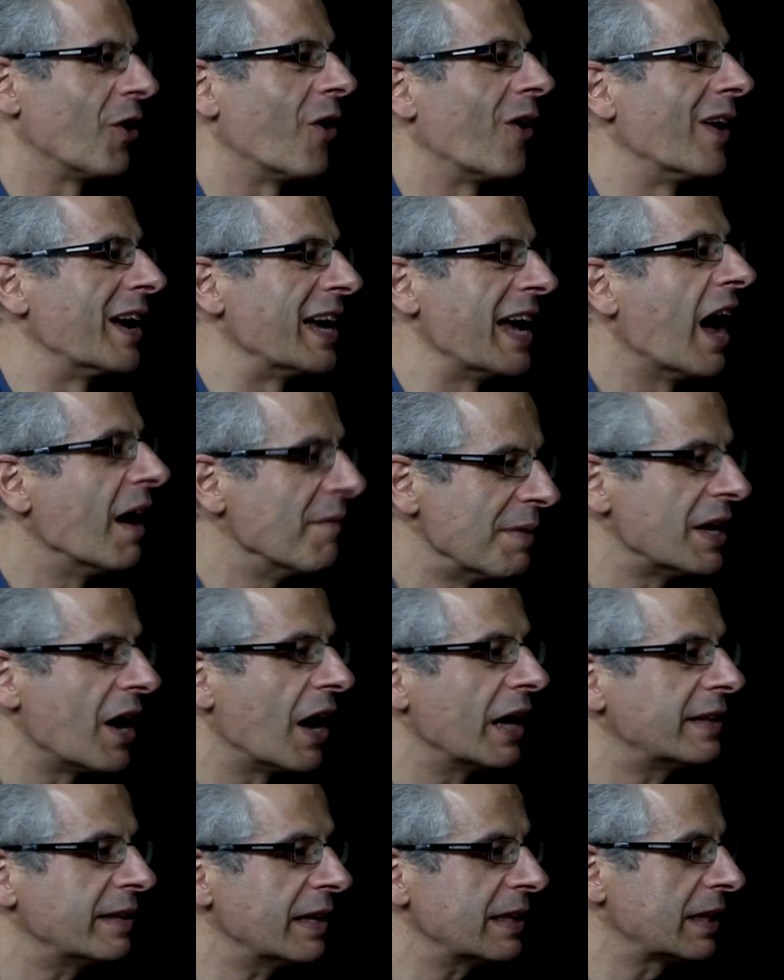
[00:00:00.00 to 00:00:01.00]
Sorry. I mean,
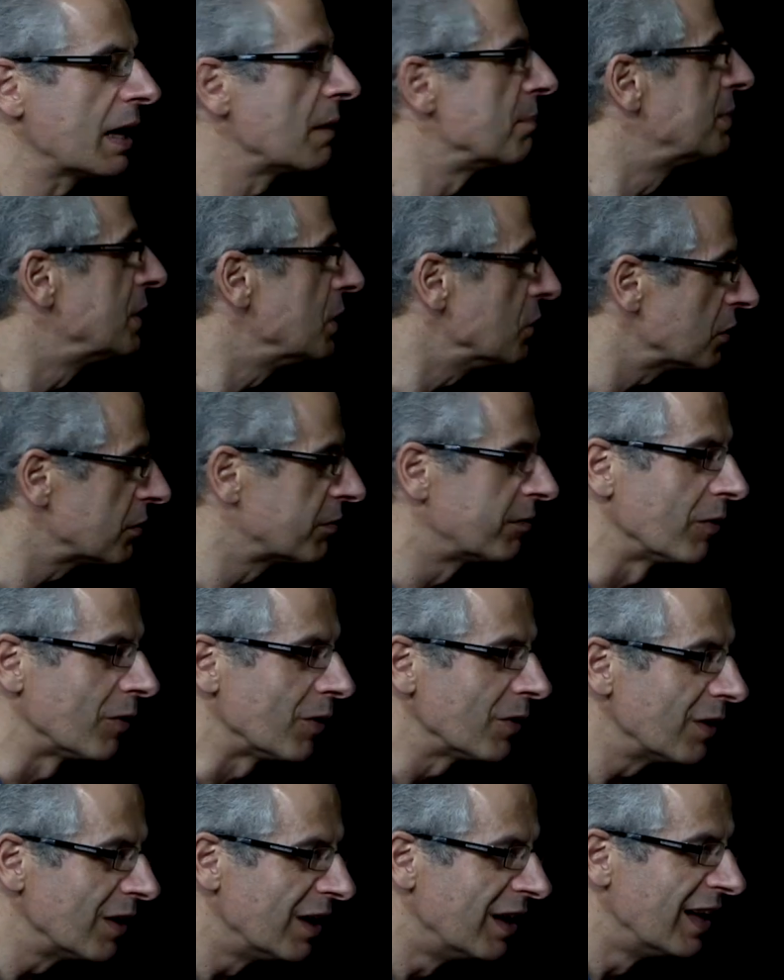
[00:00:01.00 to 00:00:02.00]
I think they're
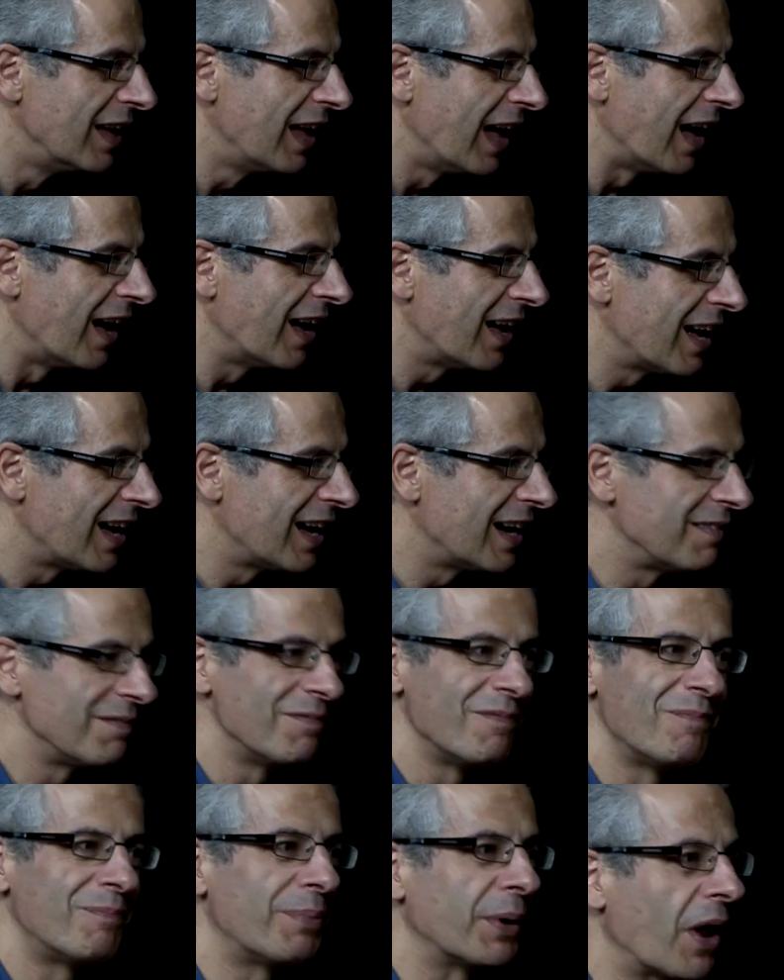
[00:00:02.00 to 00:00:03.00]
beautiful,
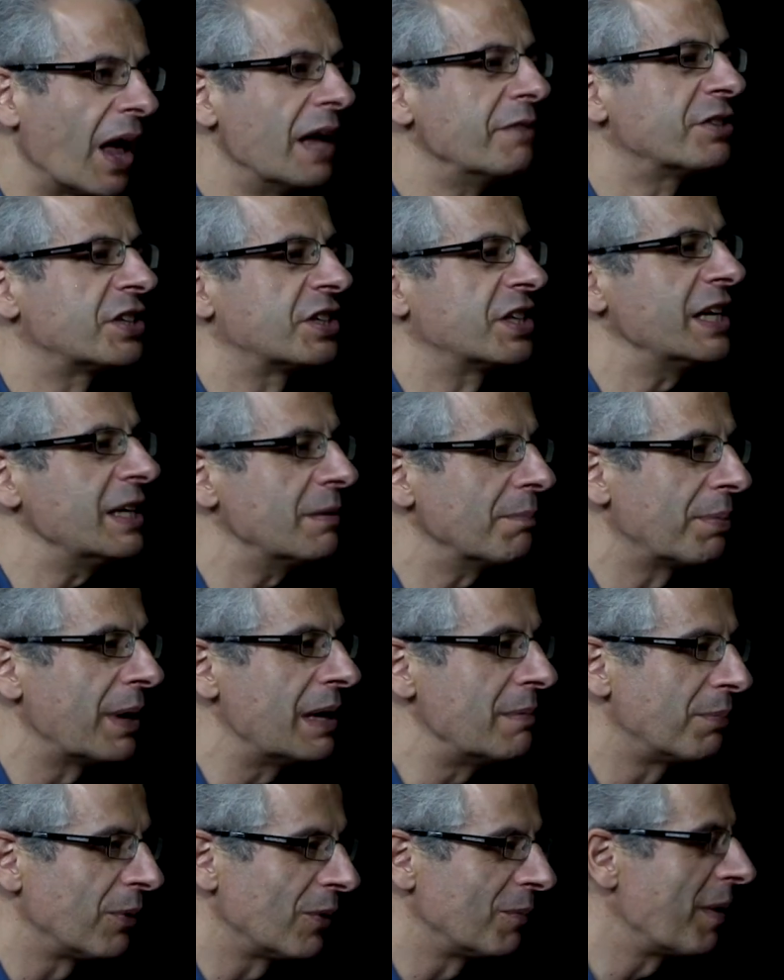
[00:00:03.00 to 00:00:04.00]
but I've seen
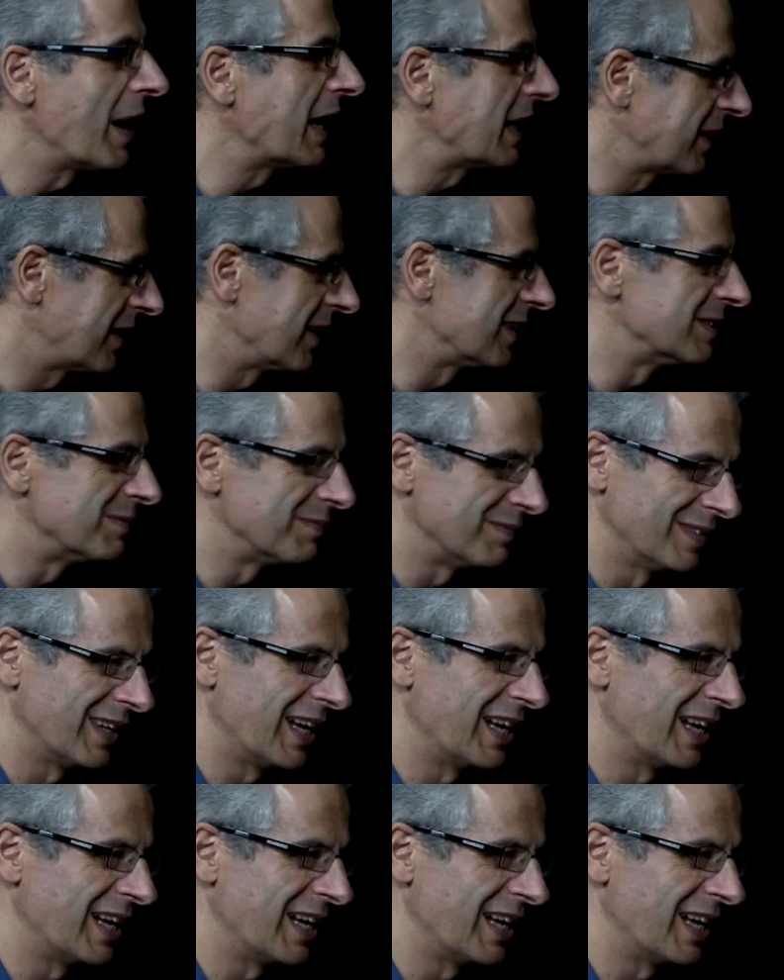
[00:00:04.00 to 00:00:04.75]
people make them.